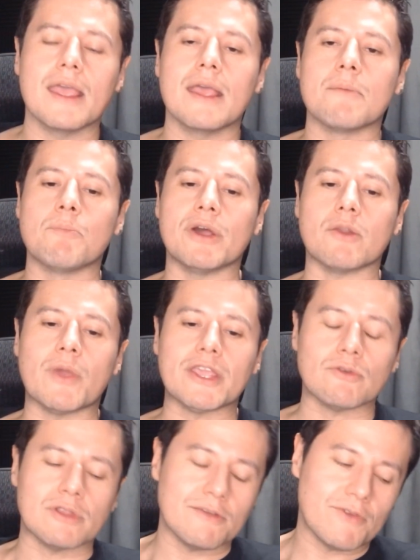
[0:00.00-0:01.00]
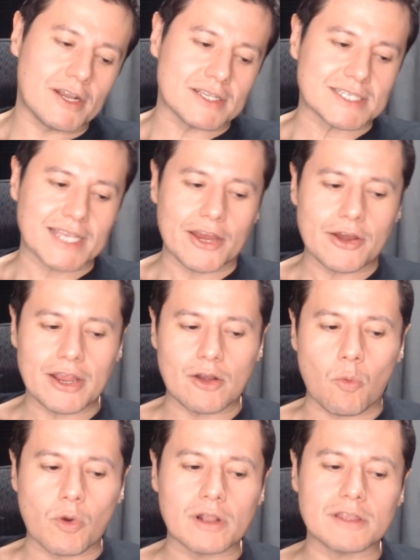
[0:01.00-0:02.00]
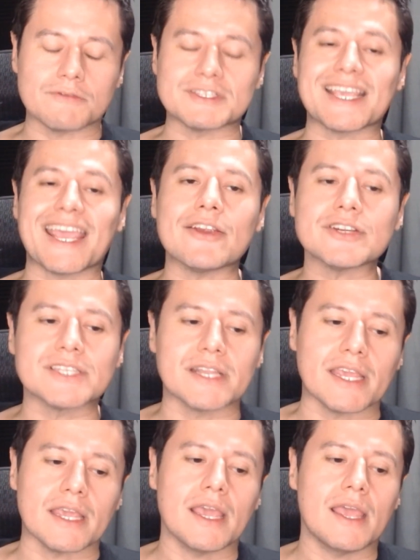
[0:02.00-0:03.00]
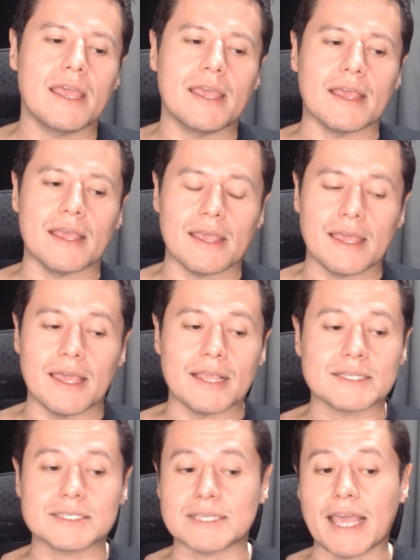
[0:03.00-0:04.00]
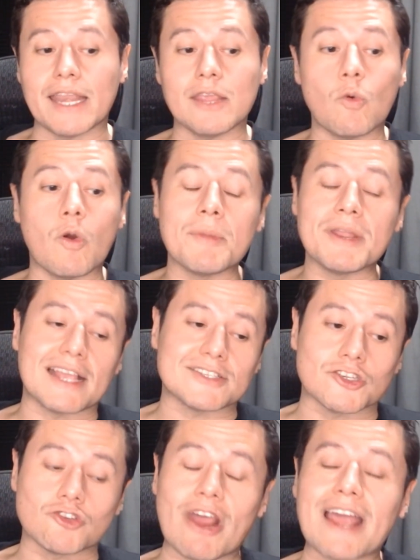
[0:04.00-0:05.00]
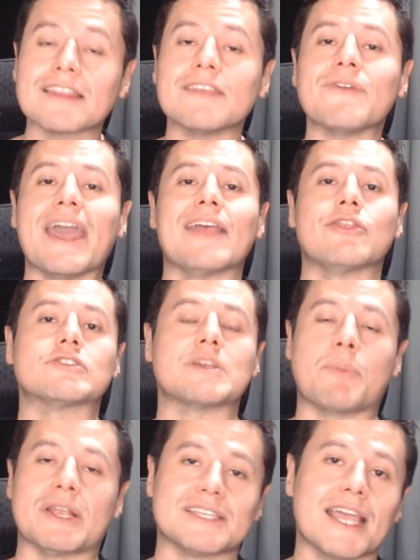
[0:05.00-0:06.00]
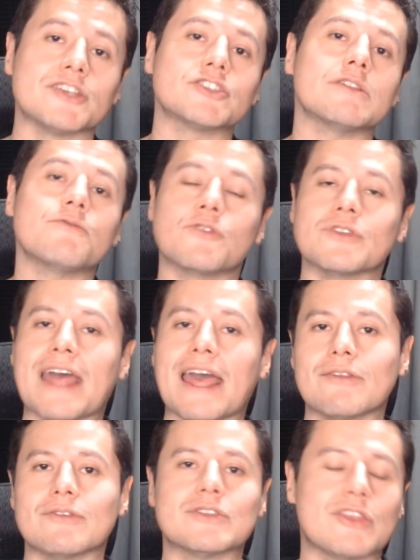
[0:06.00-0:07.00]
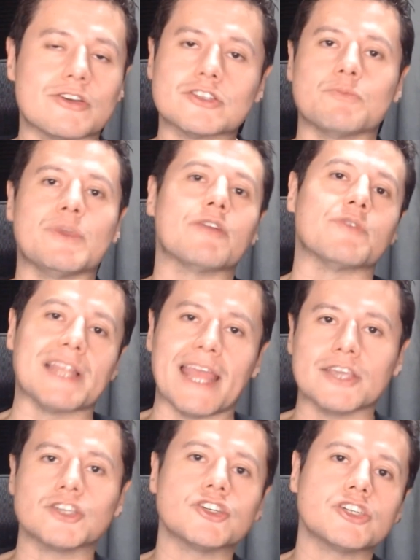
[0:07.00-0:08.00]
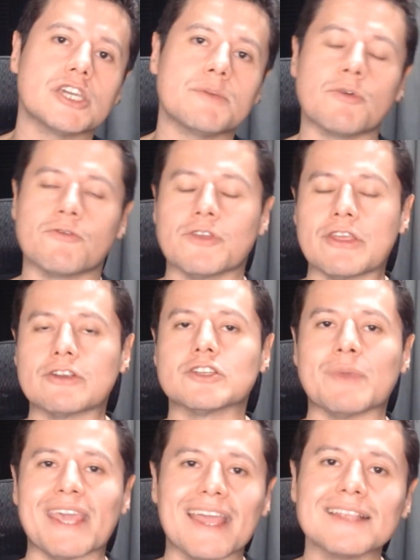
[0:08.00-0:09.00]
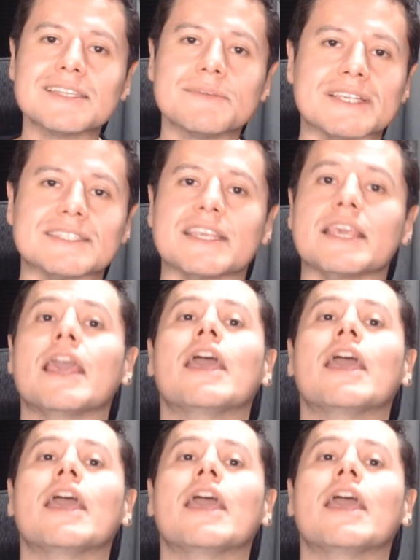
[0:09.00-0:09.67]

but when you live in a scare in a world of scarcity, it's any woman that's attractive and there's a potential for that there to be a relationship or for there to be intimacy.